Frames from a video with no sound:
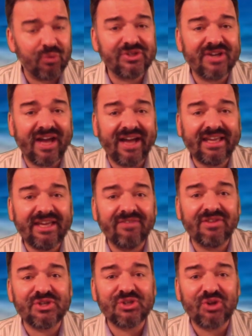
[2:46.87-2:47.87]
was not
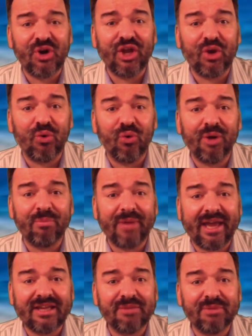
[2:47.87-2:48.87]
even the starting
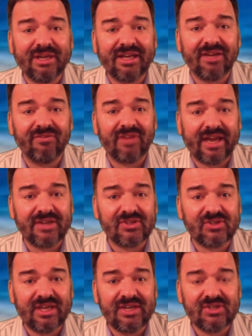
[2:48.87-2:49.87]
quarterback at the beginning of
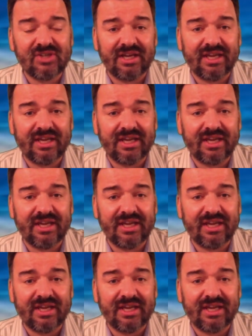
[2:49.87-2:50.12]
last season.